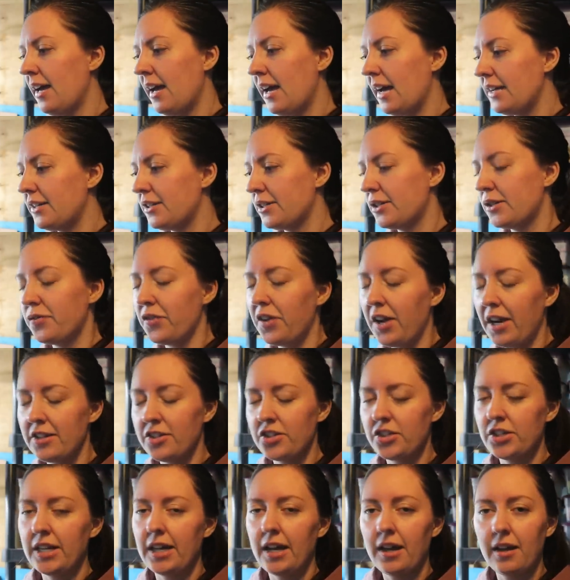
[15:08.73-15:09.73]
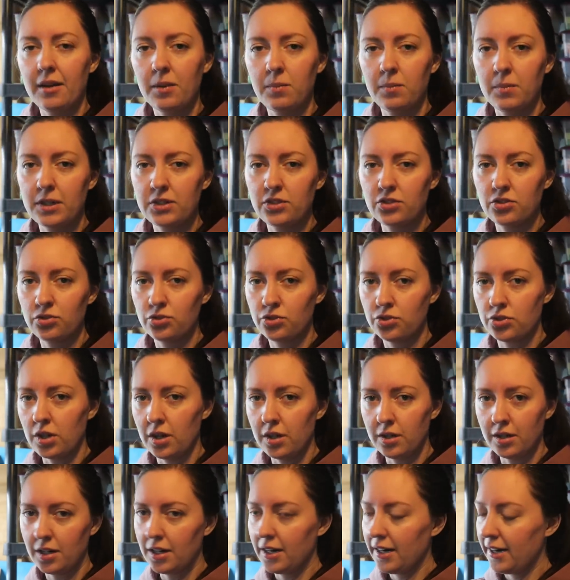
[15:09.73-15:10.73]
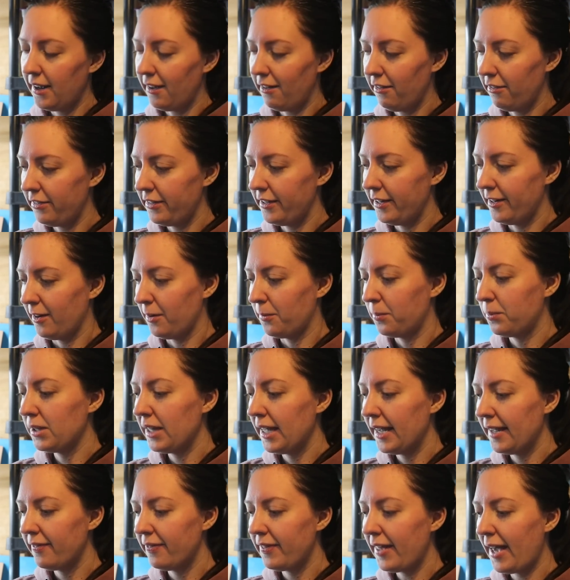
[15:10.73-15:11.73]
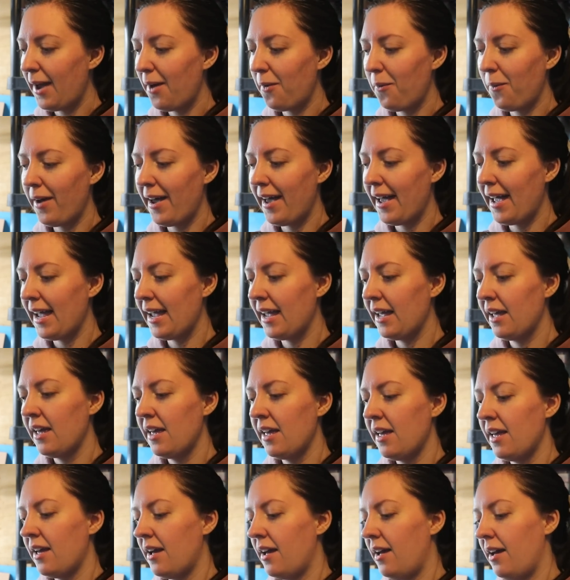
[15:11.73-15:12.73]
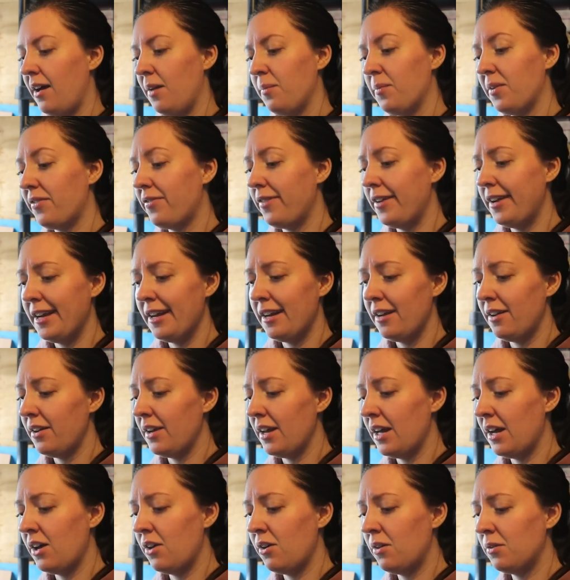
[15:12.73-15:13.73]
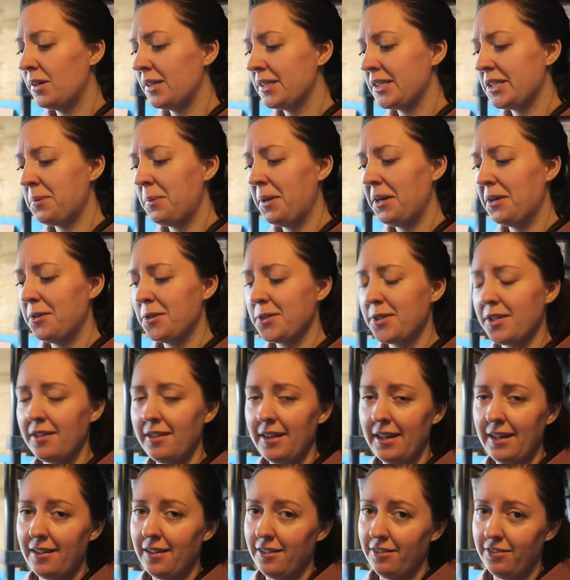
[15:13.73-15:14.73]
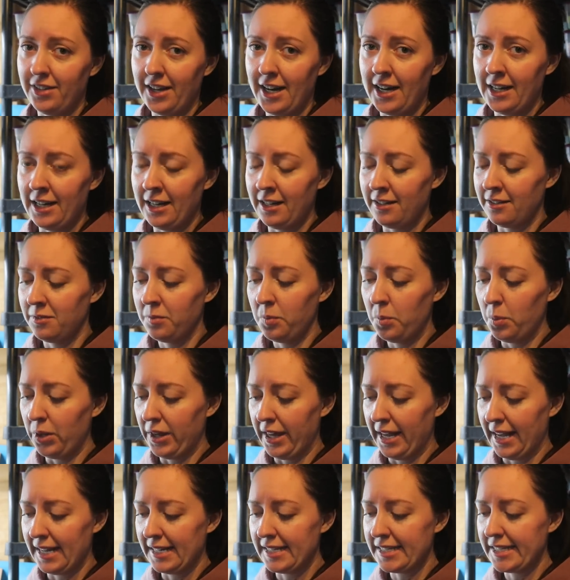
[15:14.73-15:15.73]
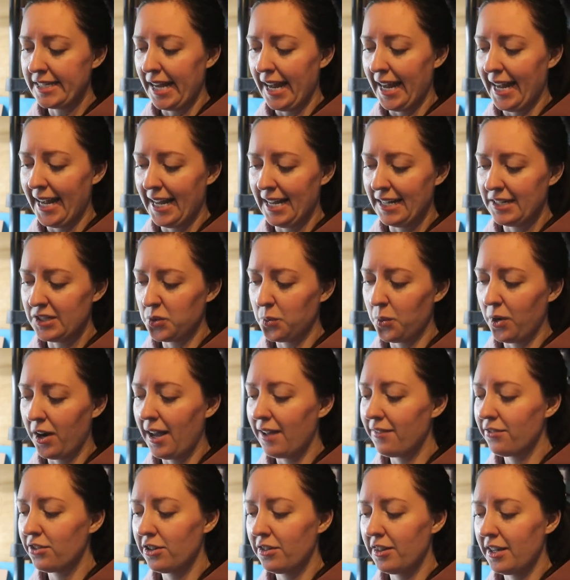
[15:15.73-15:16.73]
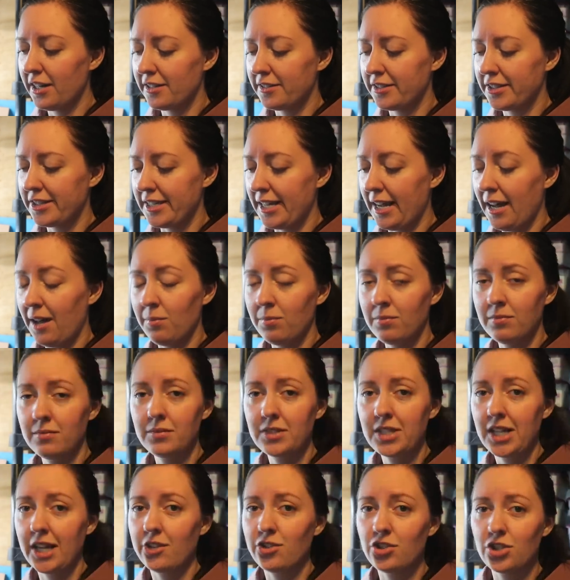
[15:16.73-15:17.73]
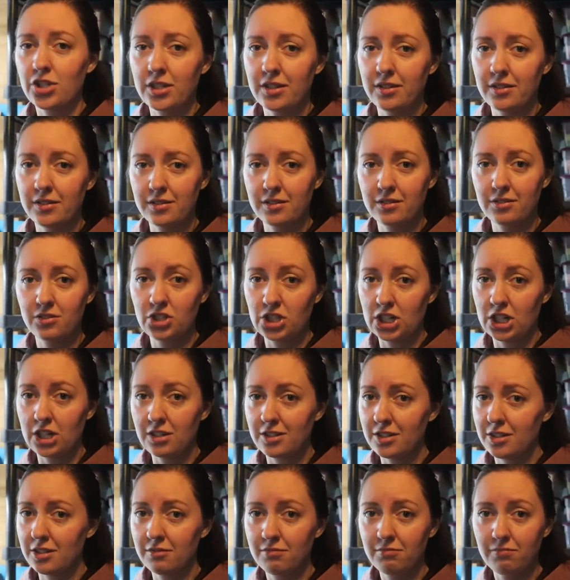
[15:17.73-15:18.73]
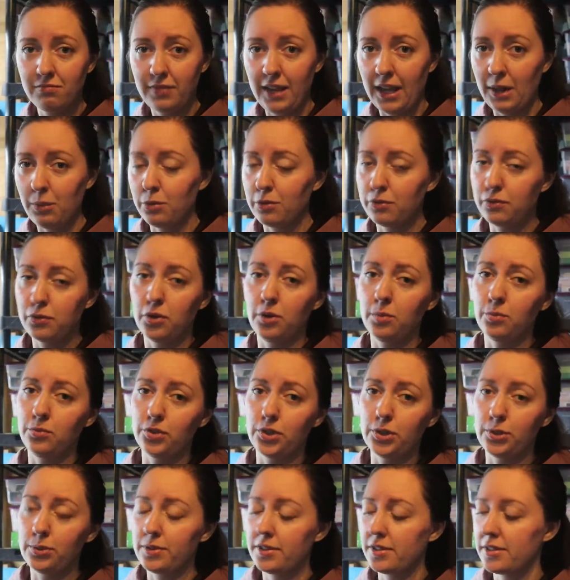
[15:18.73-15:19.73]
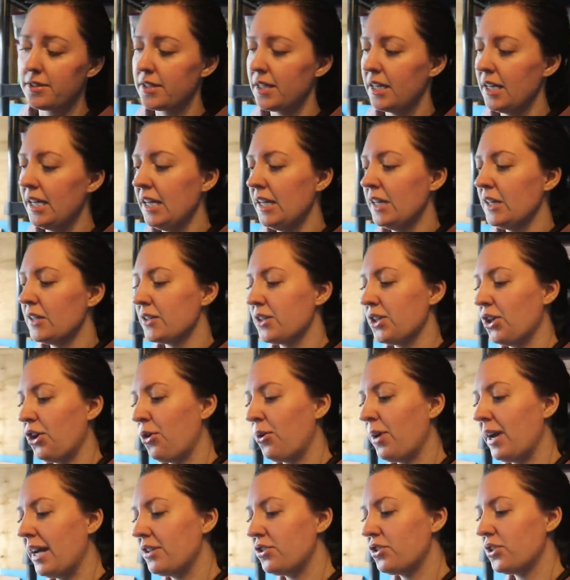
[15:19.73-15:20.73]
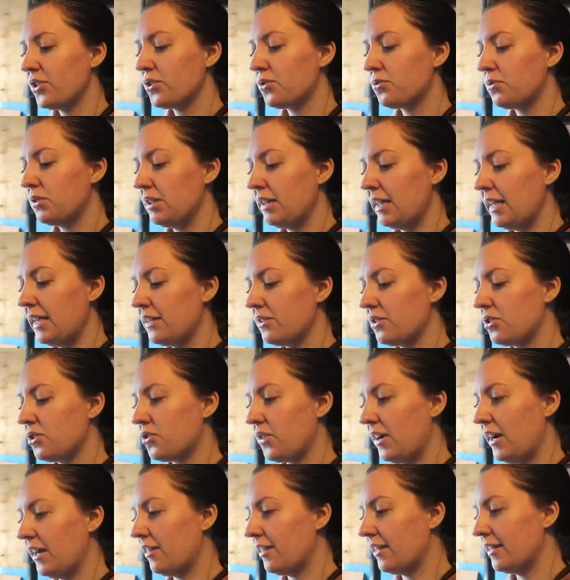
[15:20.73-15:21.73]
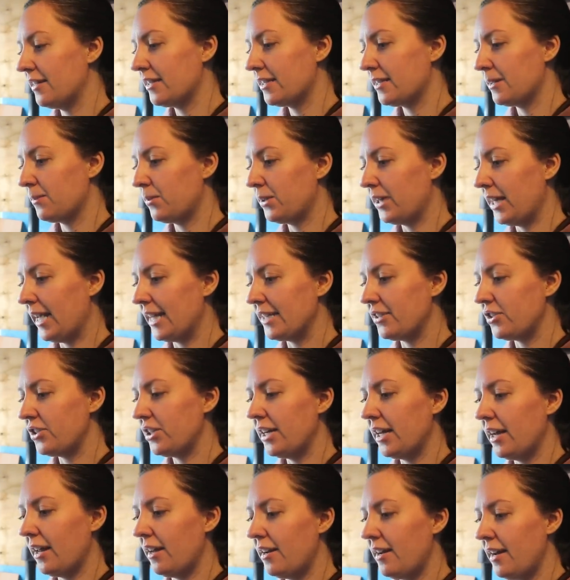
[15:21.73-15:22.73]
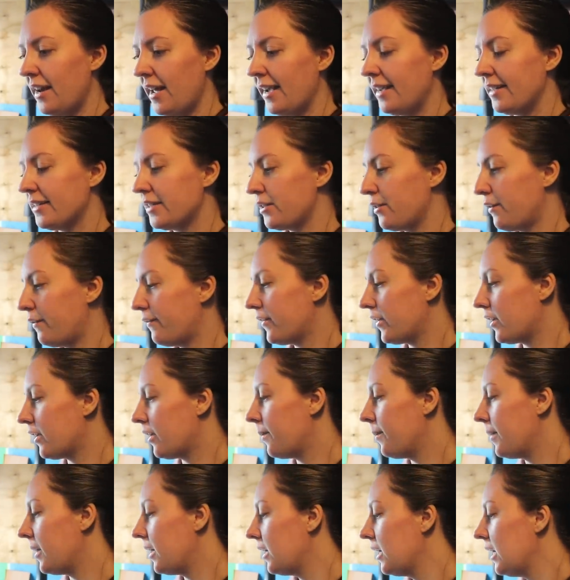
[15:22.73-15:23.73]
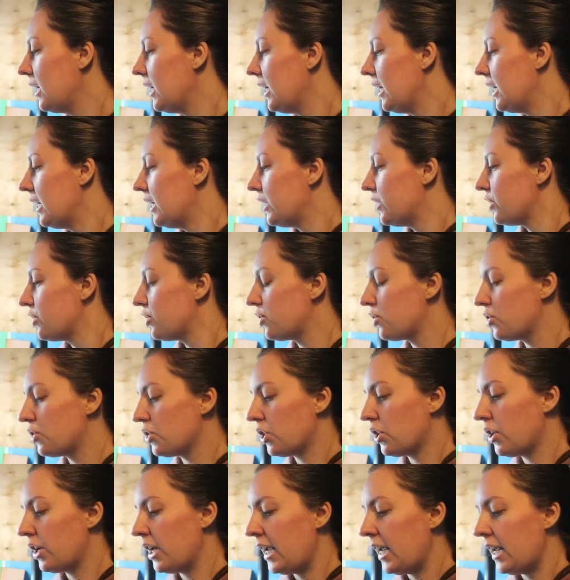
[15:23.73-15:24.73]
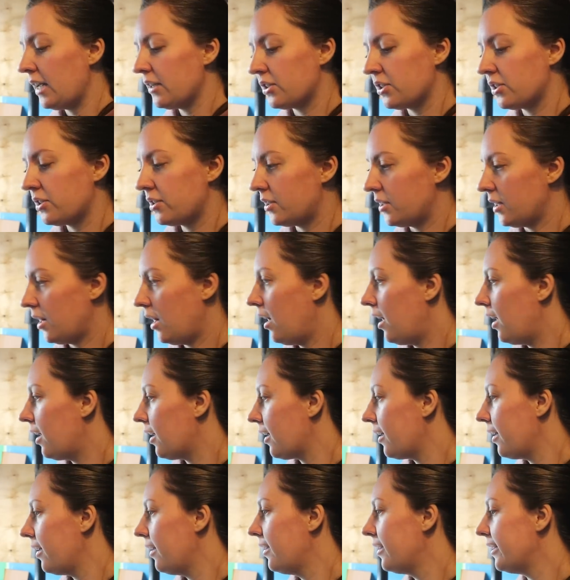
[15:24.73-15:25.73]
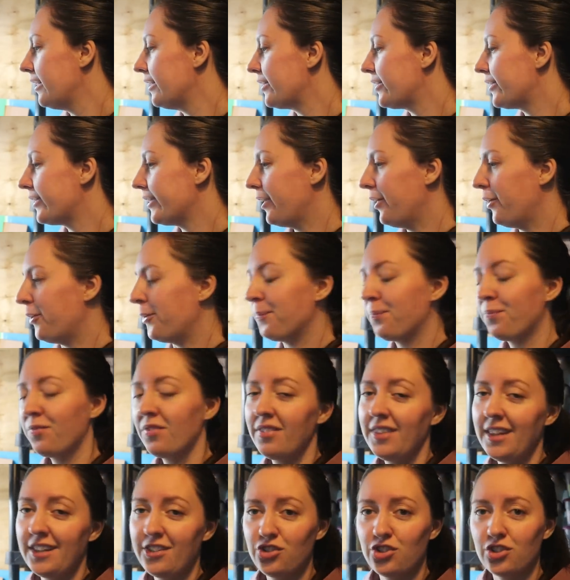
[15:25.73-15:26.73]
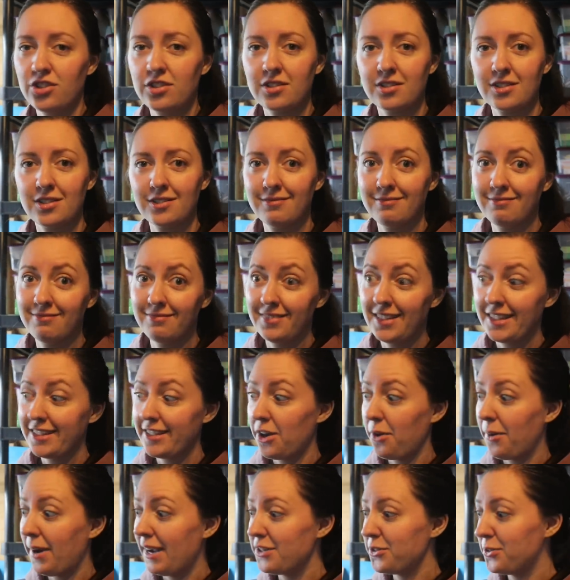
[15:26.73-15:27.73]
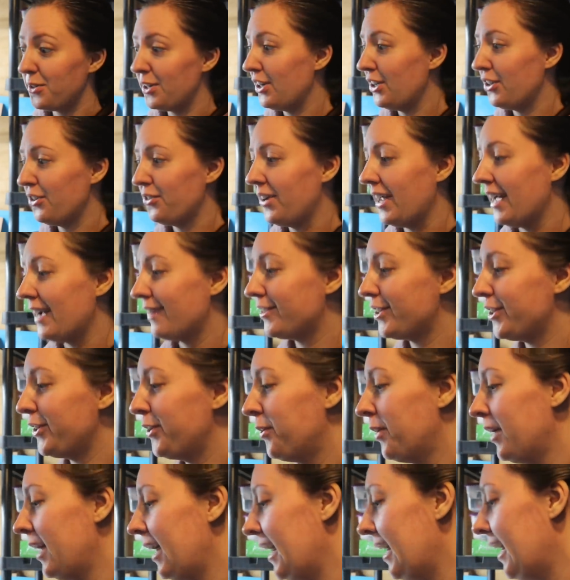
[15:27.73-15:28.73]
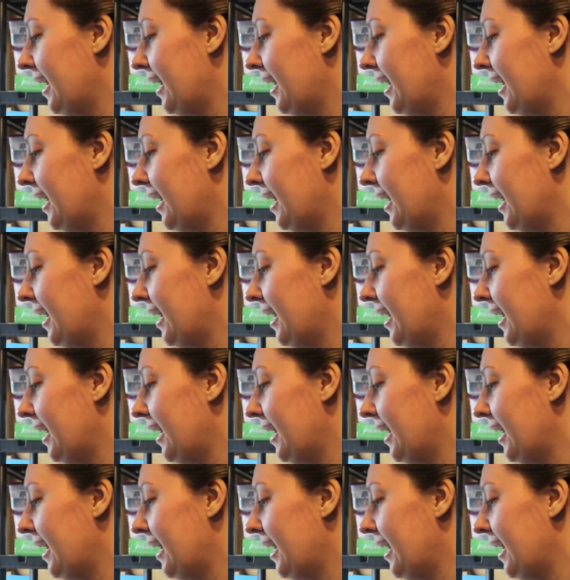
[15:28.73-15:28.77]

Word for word: I just find you get a much stronger, healthier plant that way. Um, if you didn't know, tomatoes are like a vining plant and wherever their stem touches dirt, they will form roots. So it just really strengthens the plant. You get a nice, firm, sturdy stalk. So that's just, that's how I do it. You don't have to.